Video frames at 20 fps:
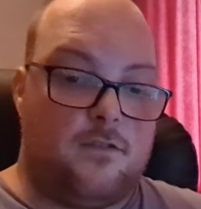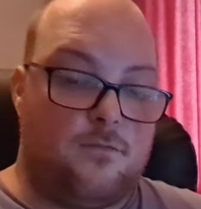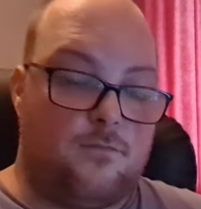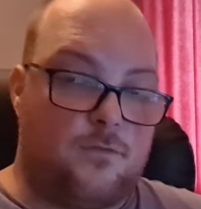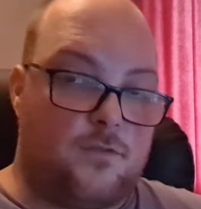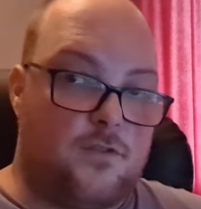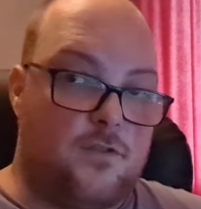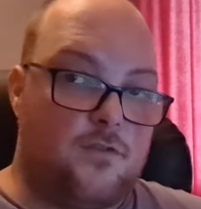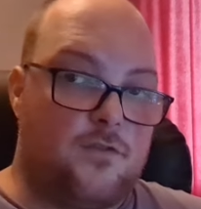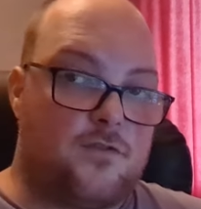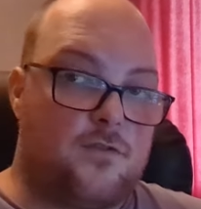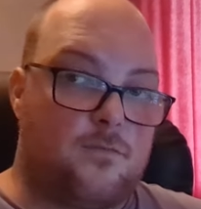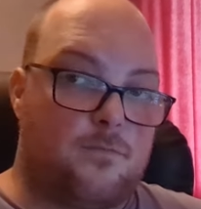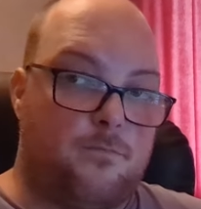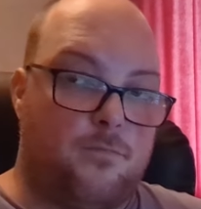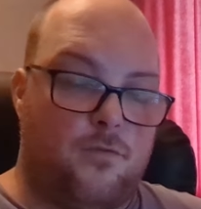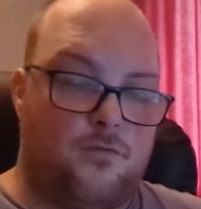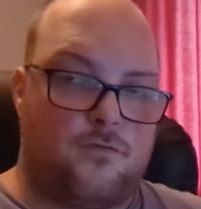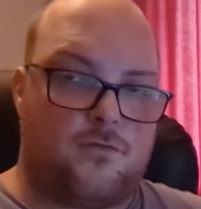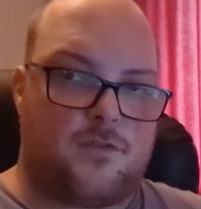You would use your
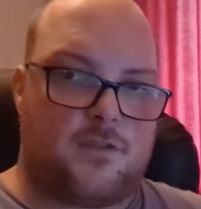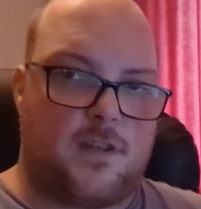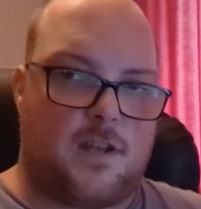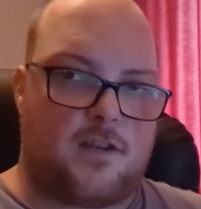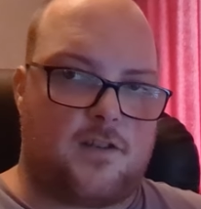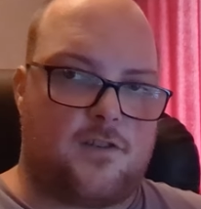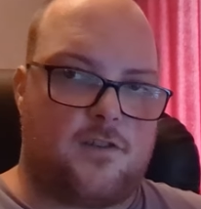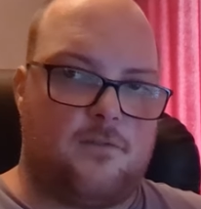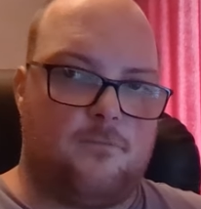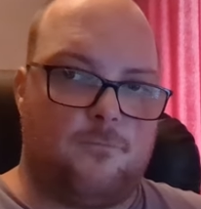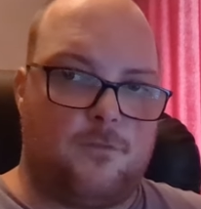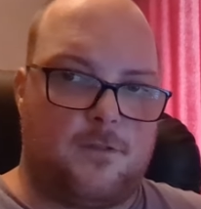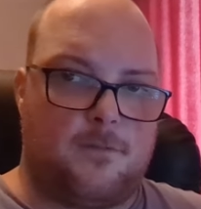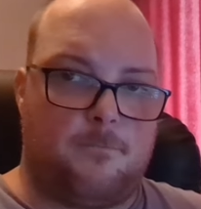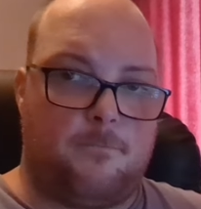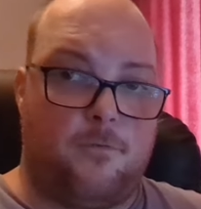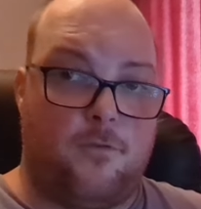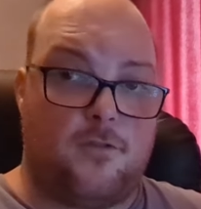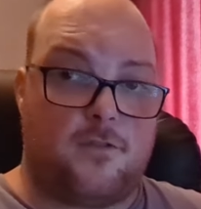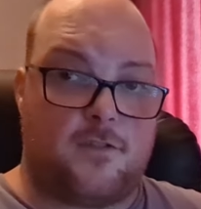bonus action with
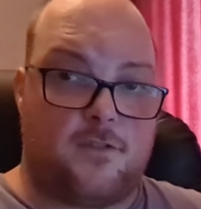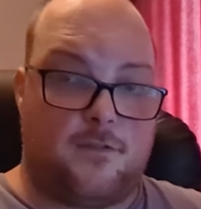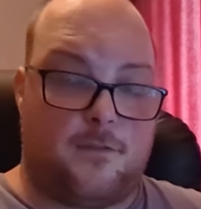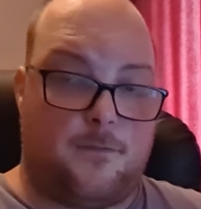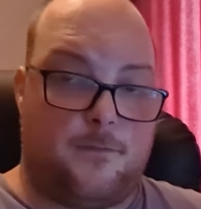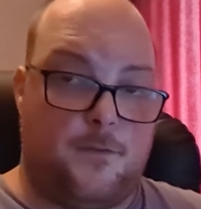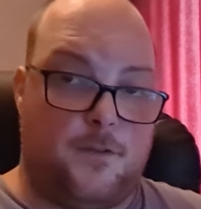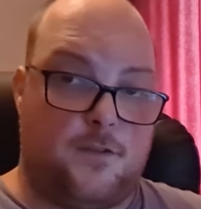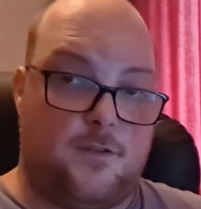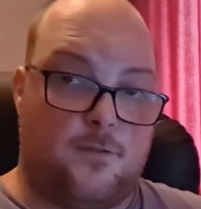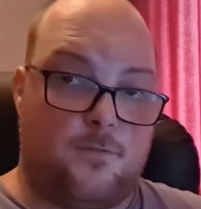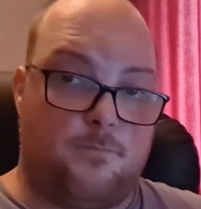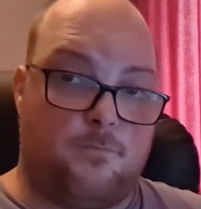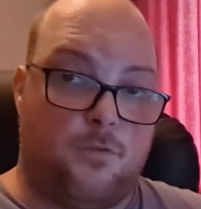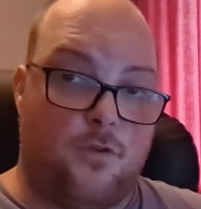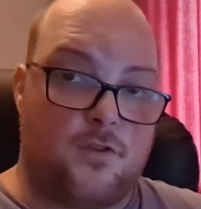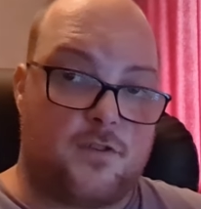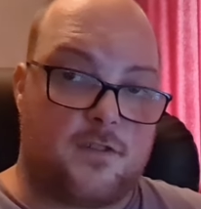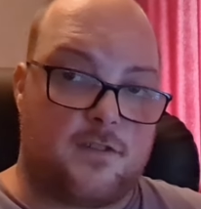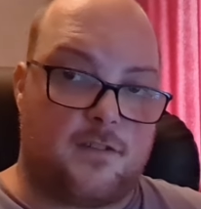the poisoner feat to
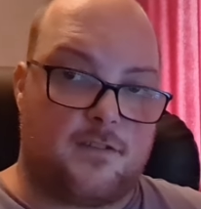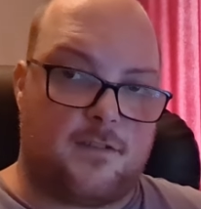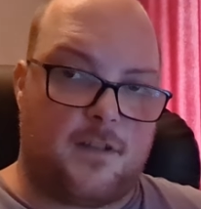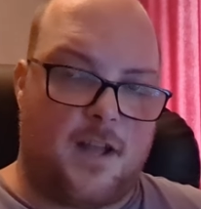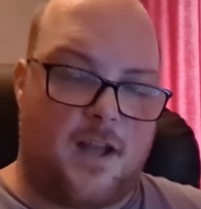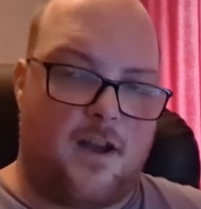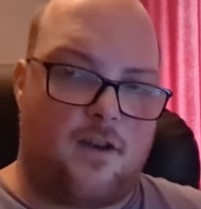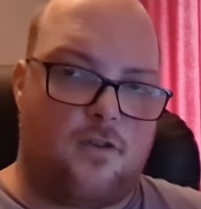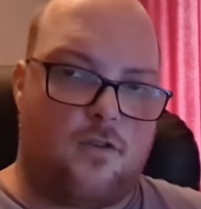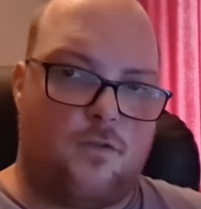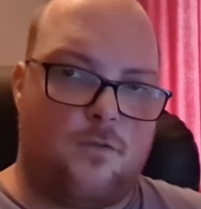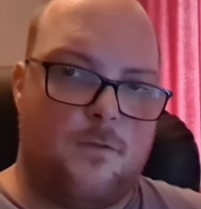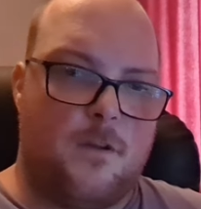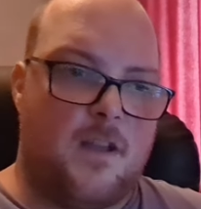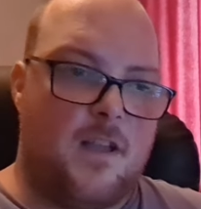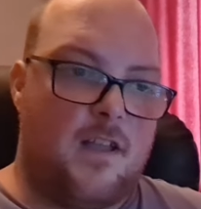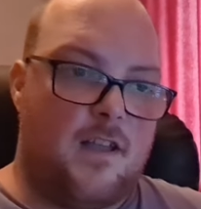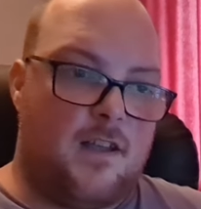poison an arrow,